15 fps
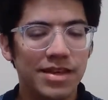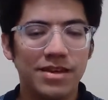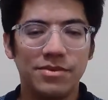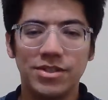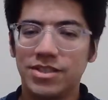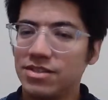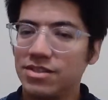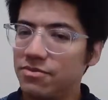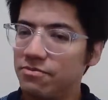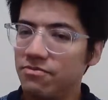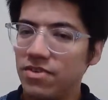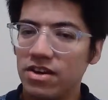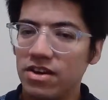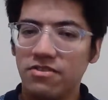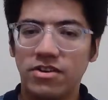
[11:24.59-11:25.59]
which is a
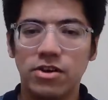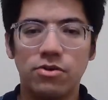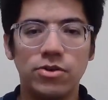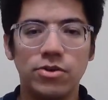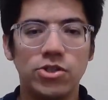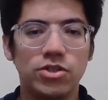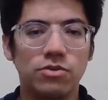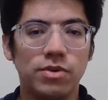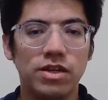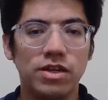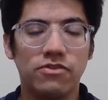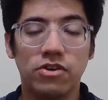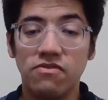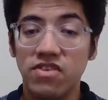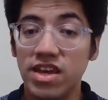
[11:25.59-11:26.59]
very, very original way of
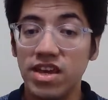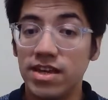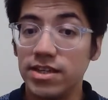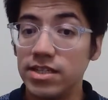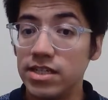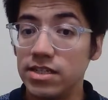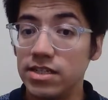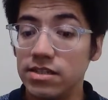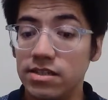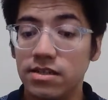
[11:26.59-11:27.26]
conveying ideas.